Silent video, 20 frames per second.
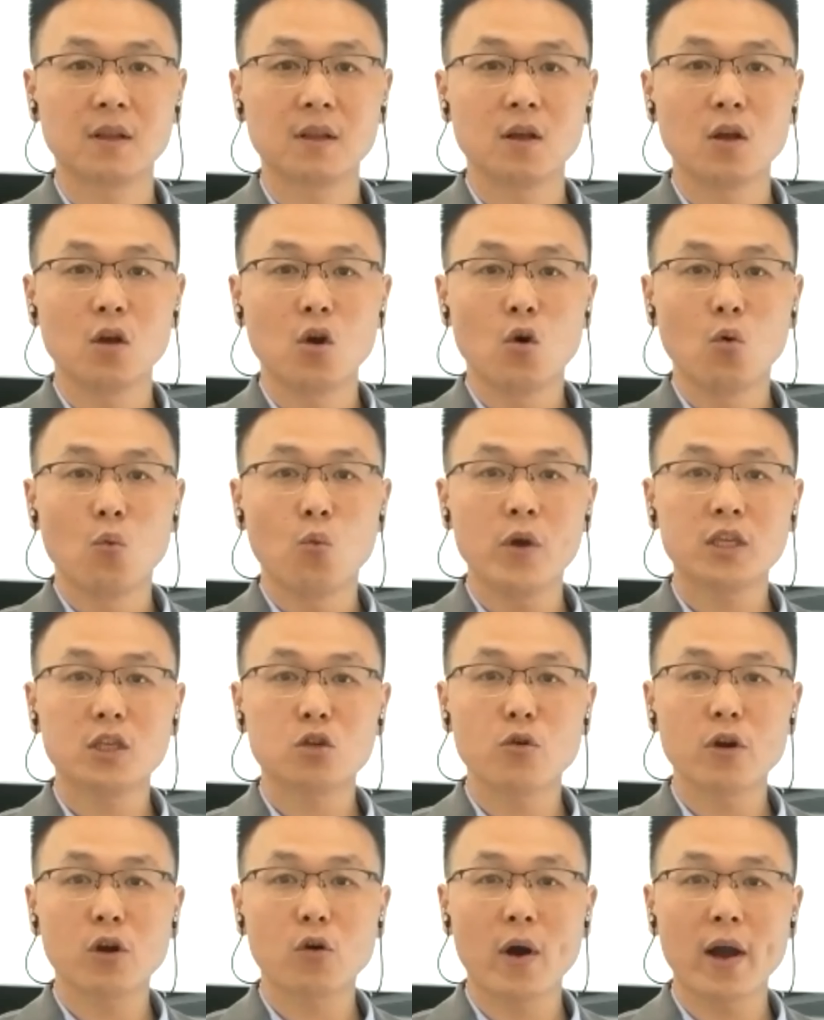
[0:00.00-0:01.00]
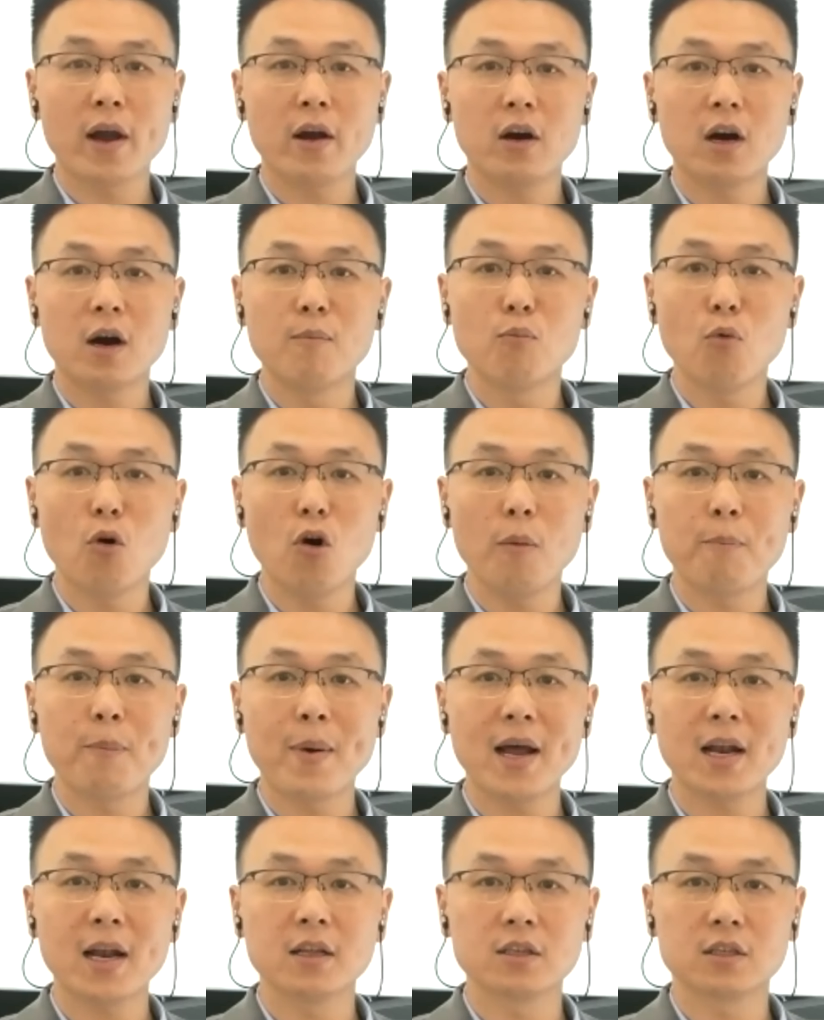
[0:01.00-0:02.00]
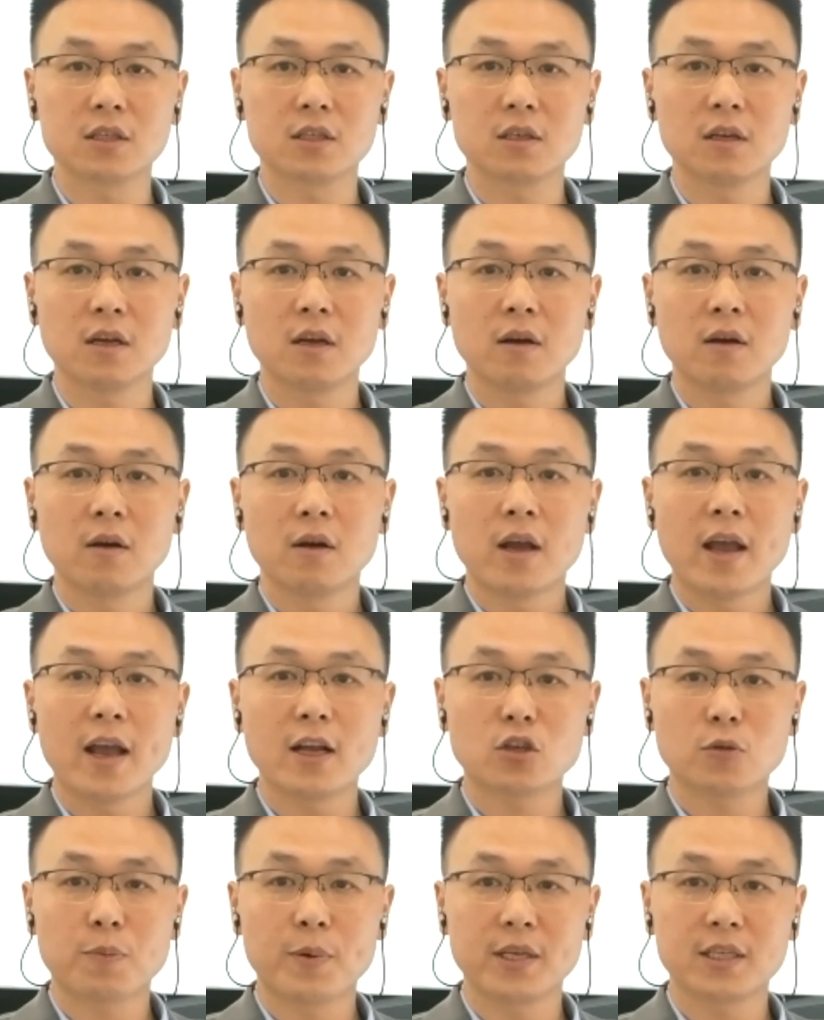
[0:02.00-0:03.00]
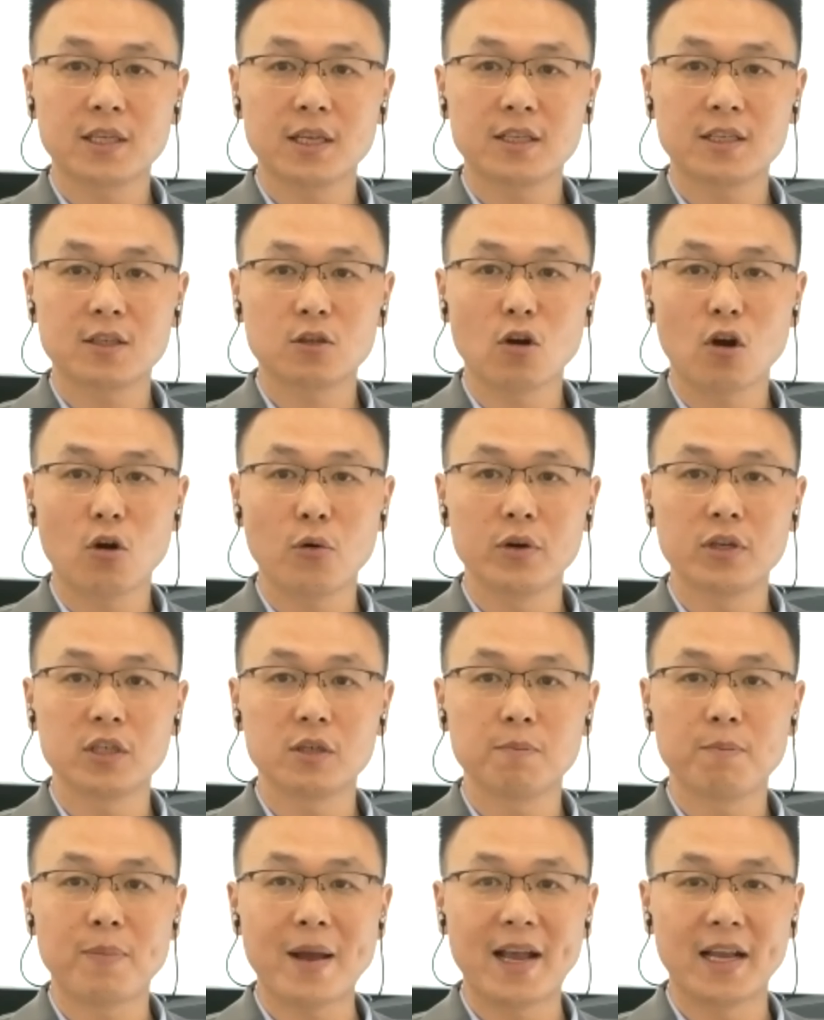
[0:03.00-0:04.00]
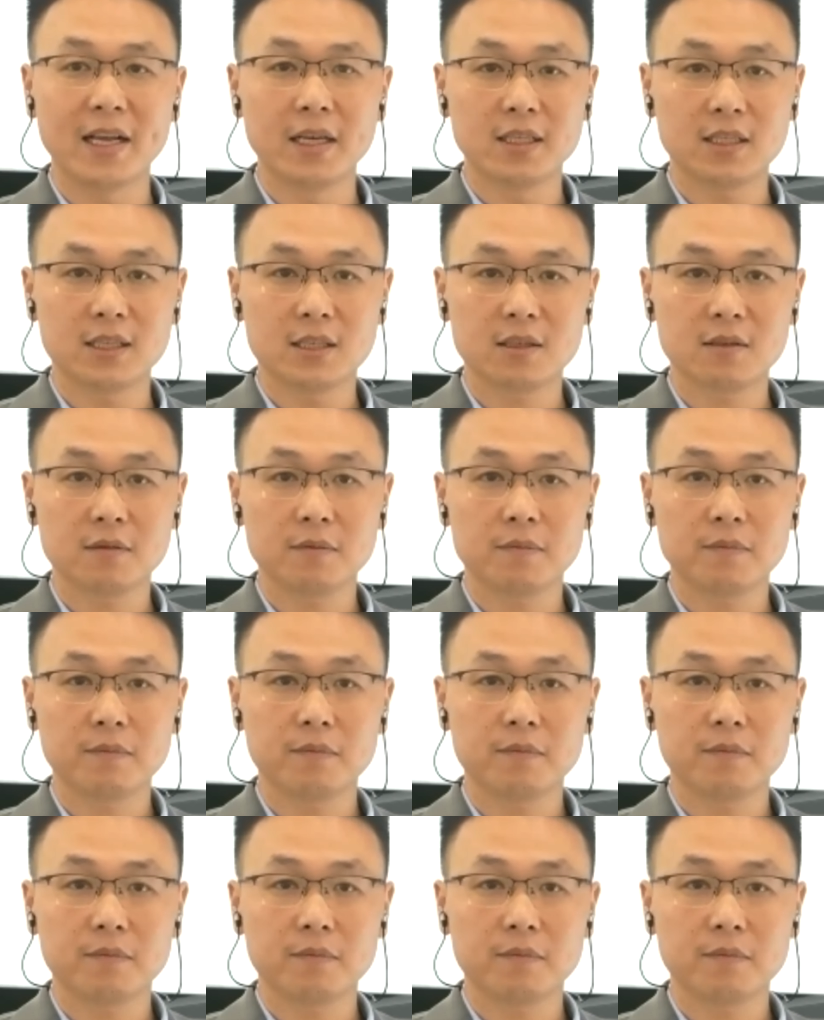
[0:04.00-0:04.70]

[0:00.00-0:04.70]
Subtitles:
which require a more balanced HPC storage base.